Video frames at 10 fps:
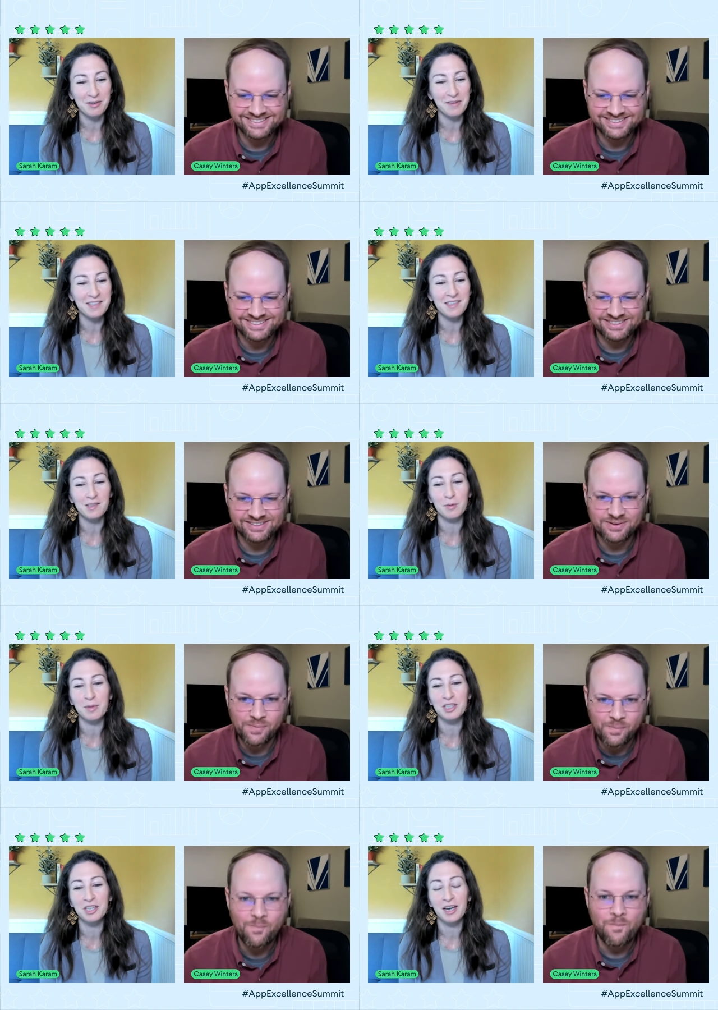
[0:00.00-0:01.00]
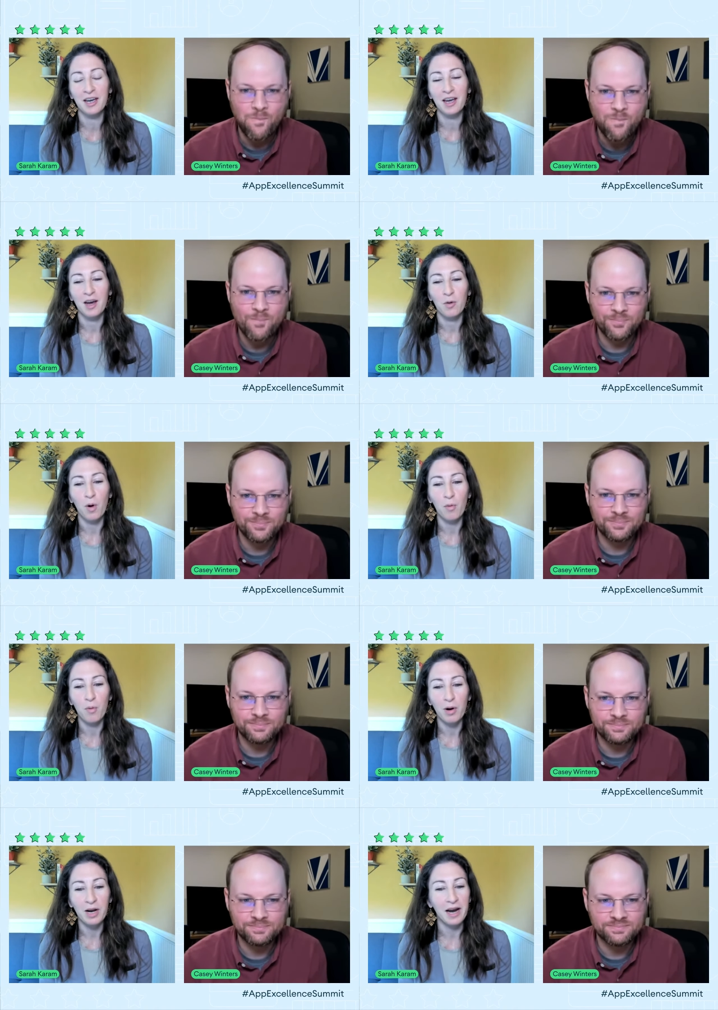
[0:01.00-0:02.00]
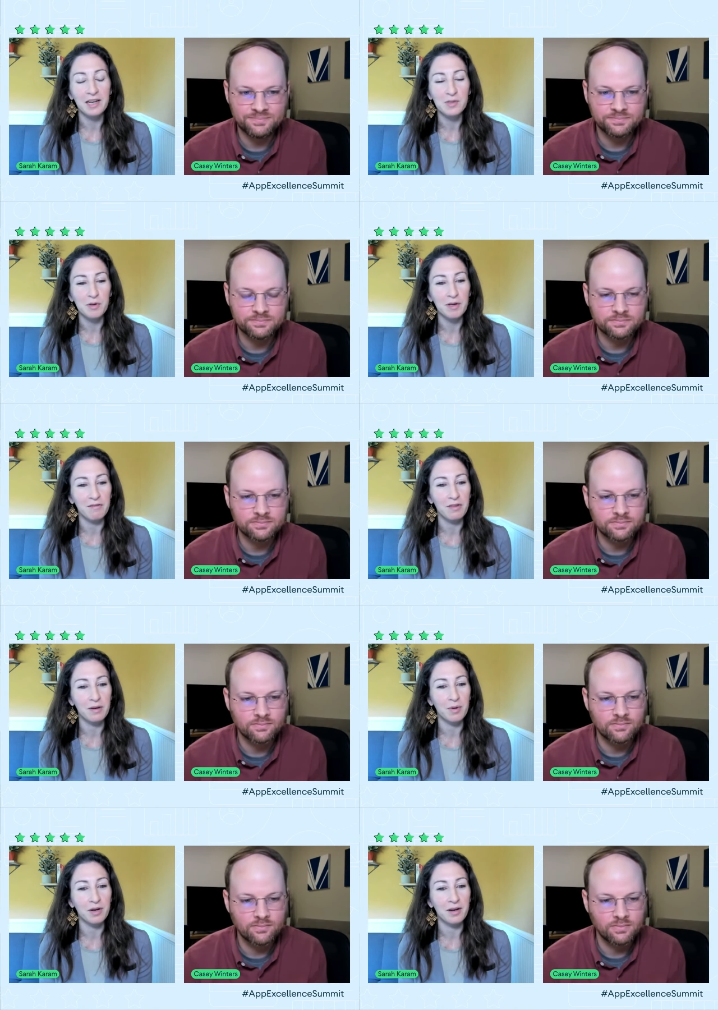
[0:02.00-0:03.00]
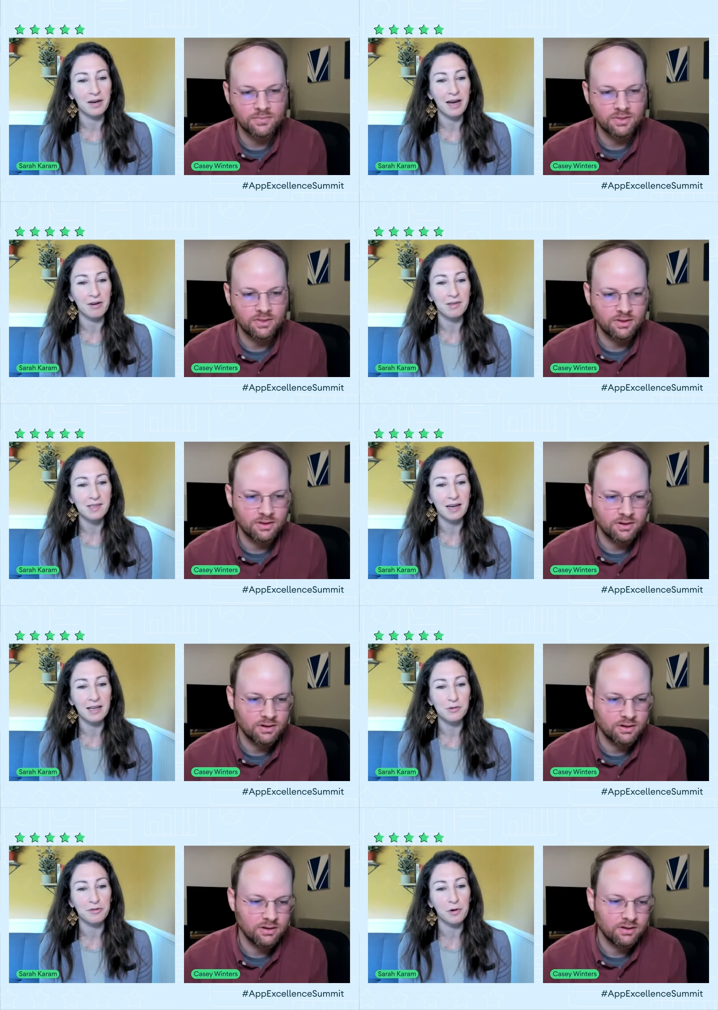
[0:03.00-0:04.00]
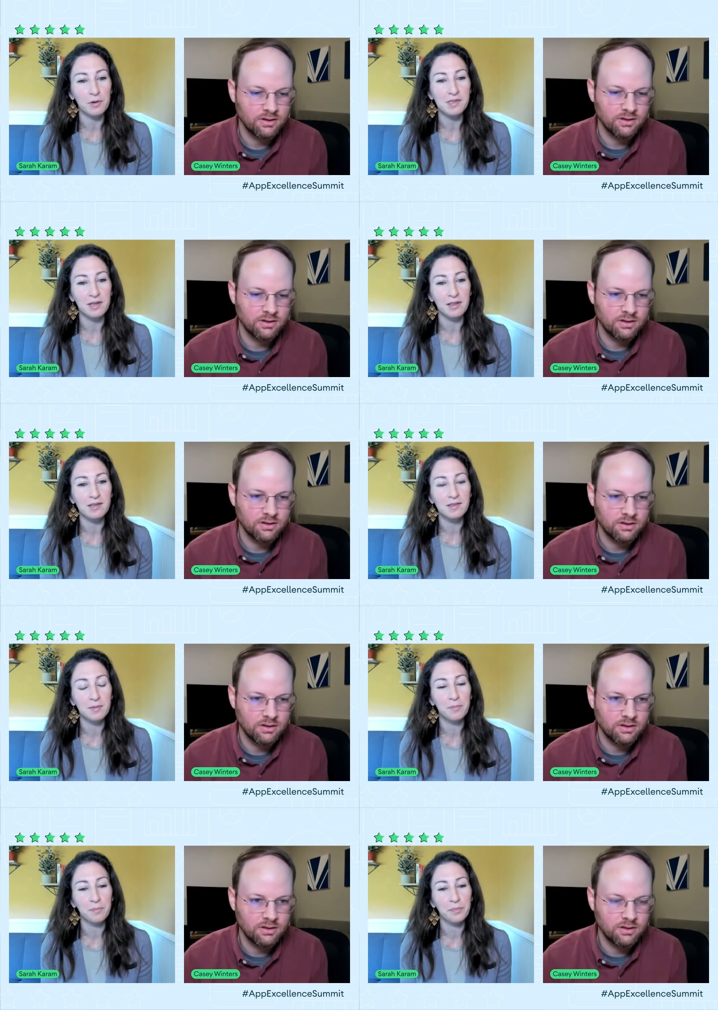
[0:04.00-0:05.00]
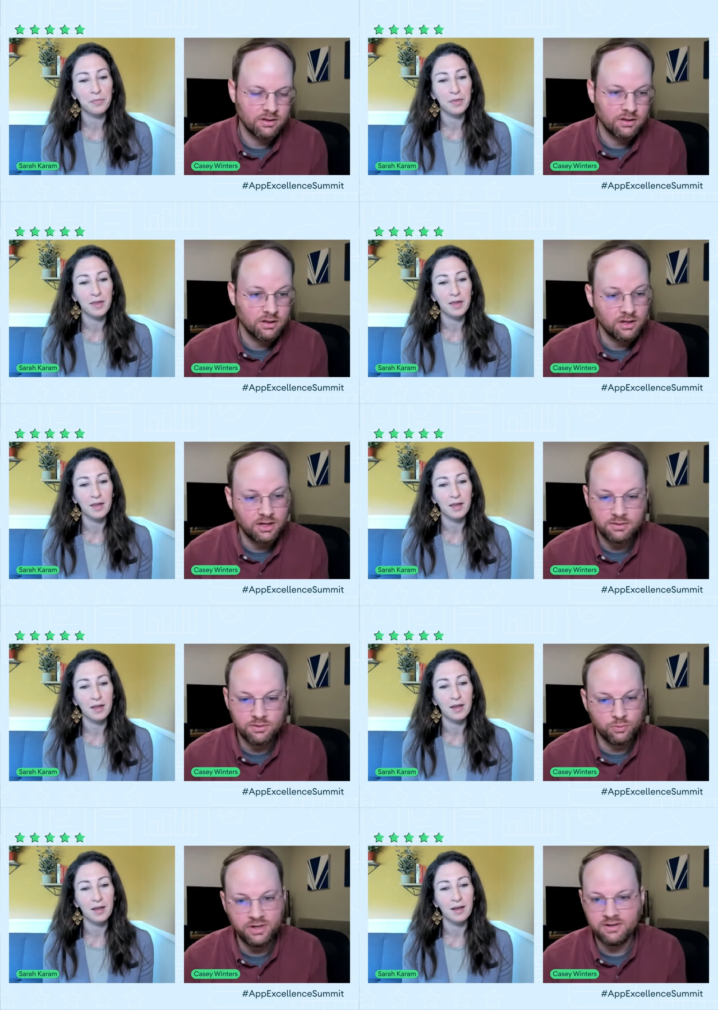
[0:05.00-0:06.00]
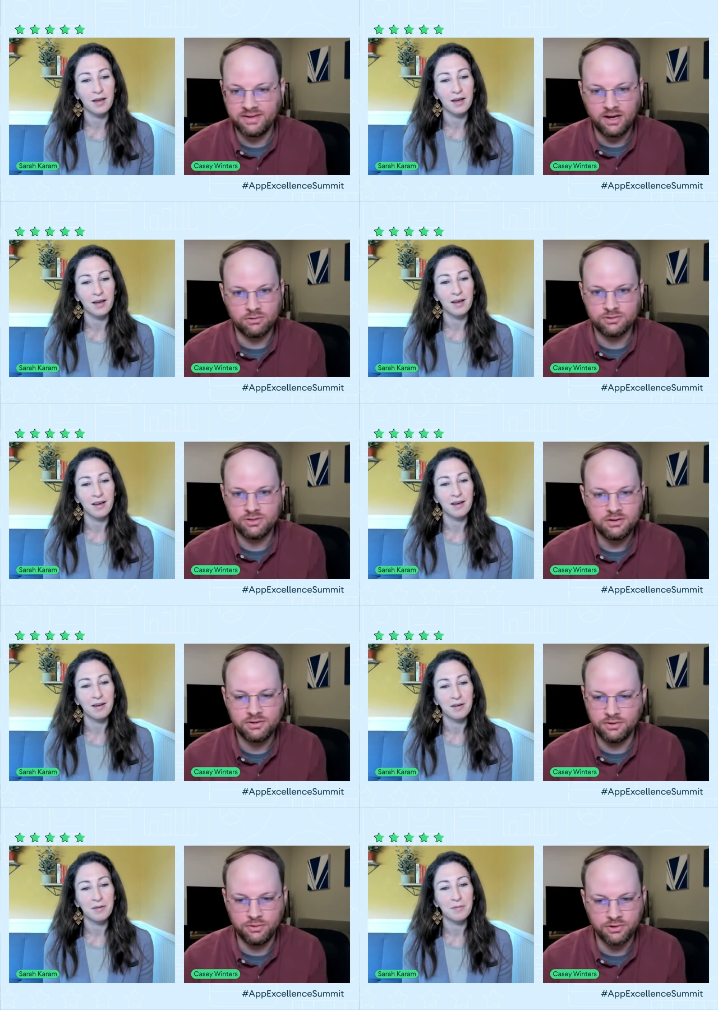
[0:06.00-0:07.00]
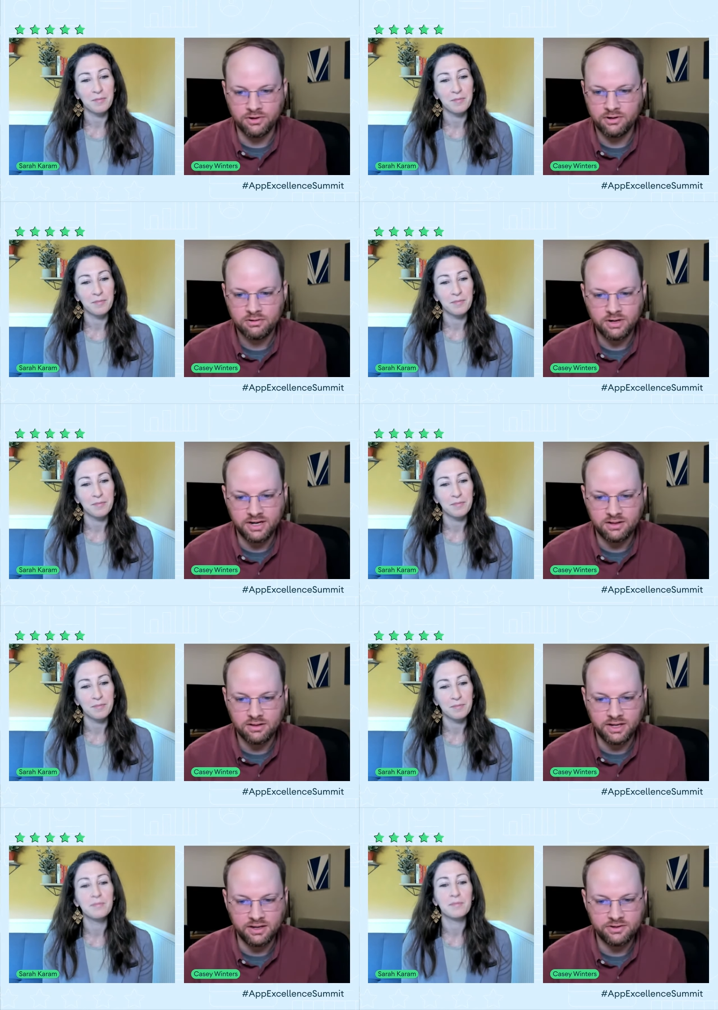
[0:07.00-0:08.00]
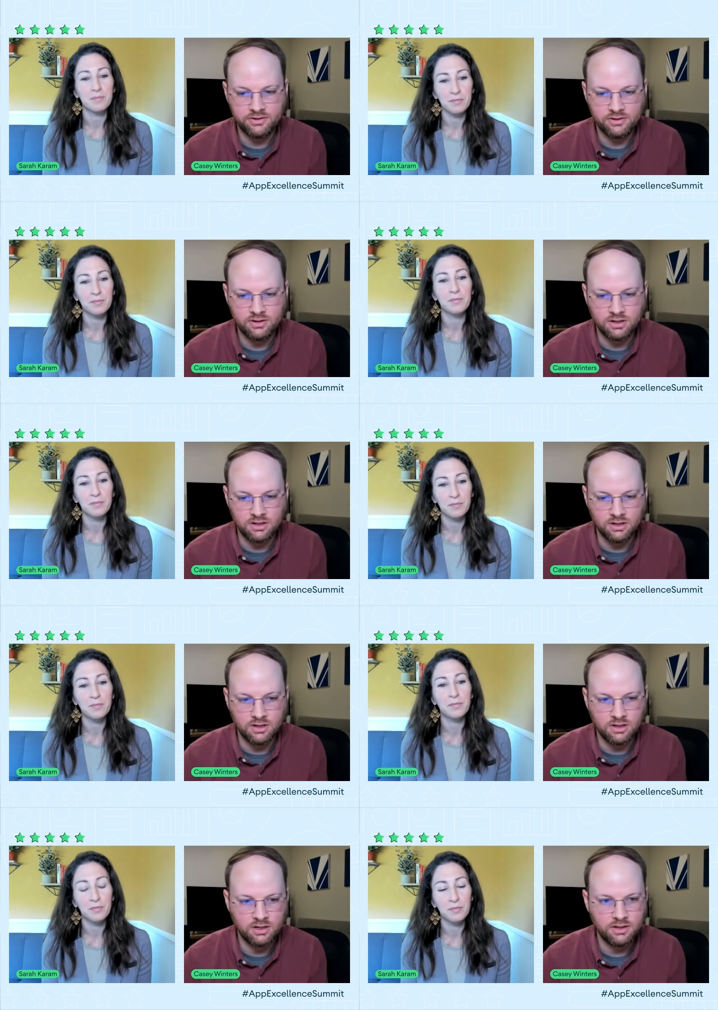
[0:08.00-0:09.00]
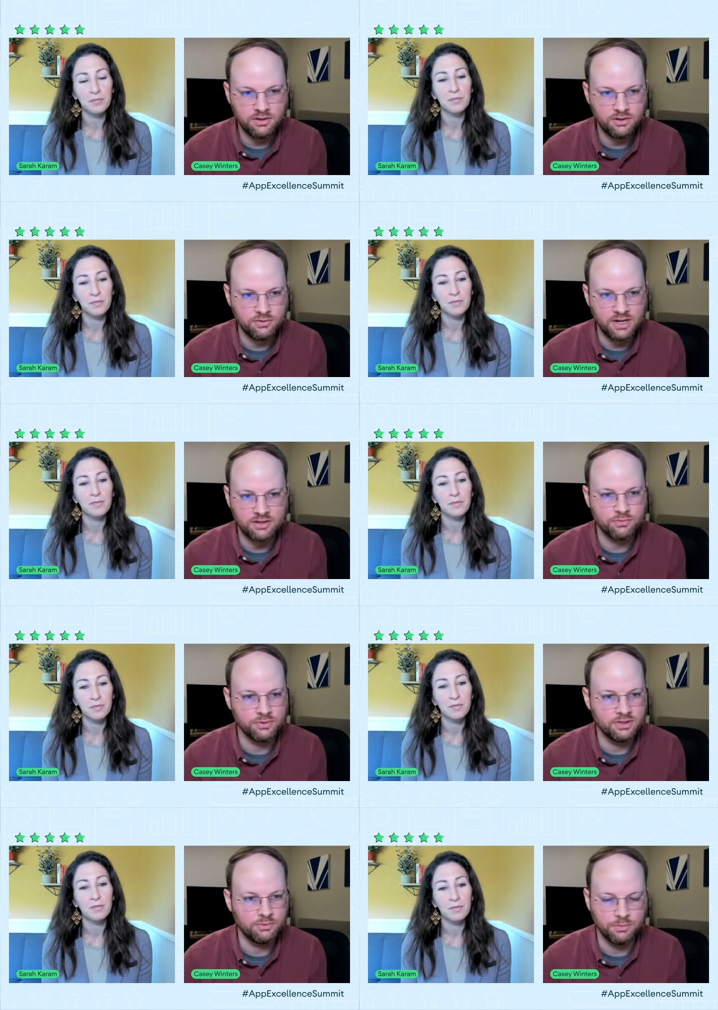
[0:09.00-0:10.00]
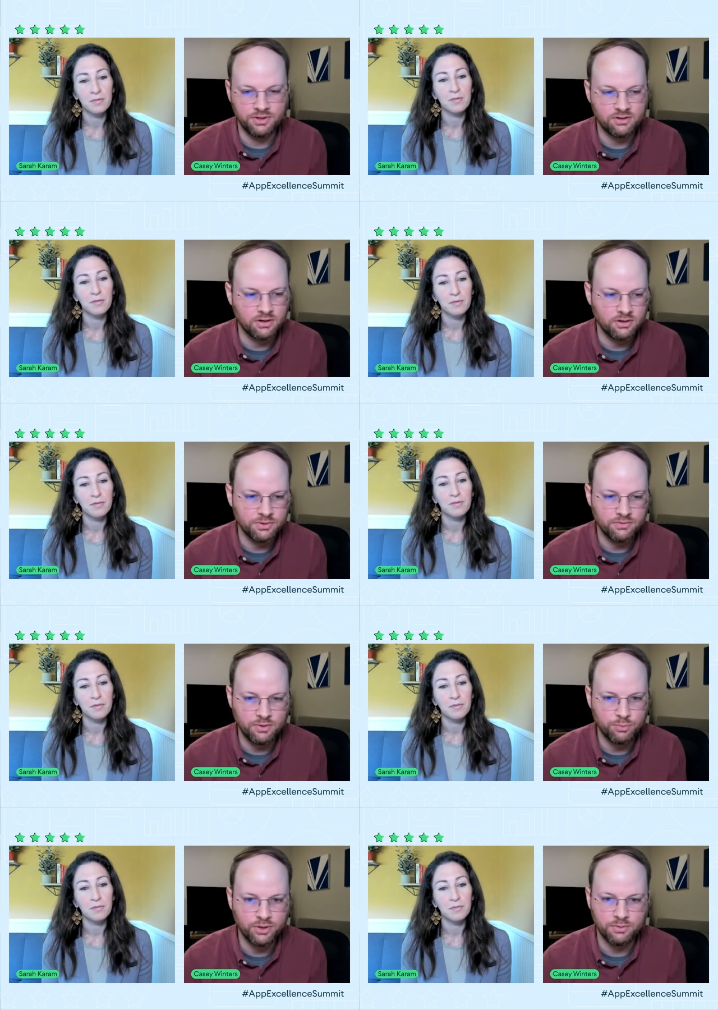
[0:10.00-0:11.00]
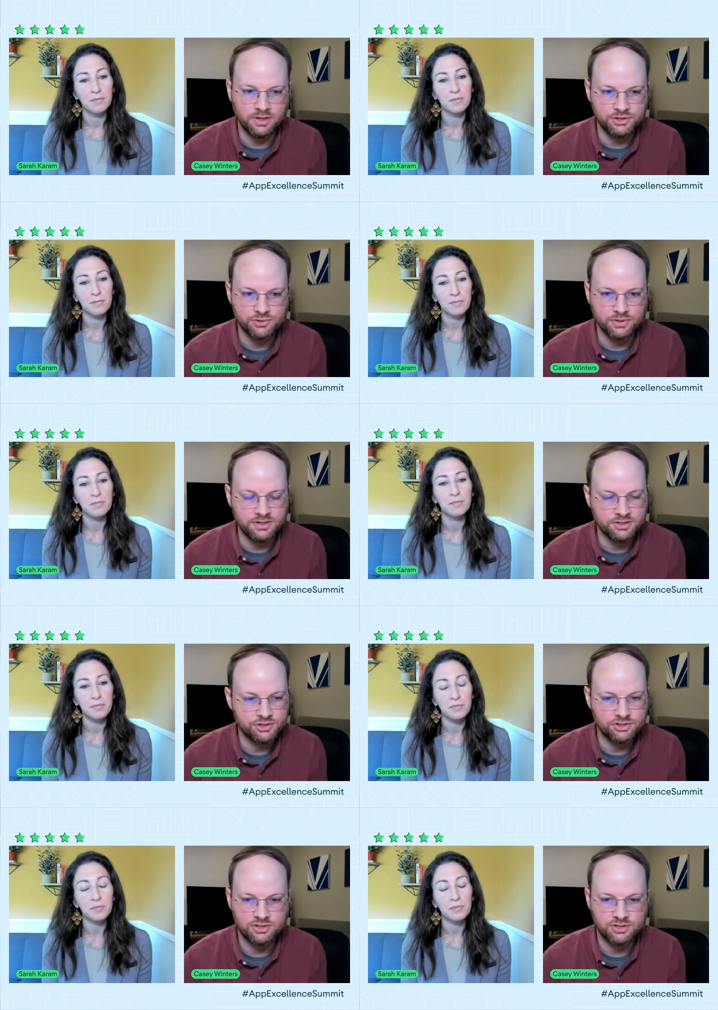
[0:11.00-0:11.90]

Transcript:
Speaker 1: on our devices so much, what guidance would you give them on how to stay laser focused on this?
Speaker 2: When in doubt, talk to the user, right? Like, yeah, that's really where we started with Eventbrite when I joined, is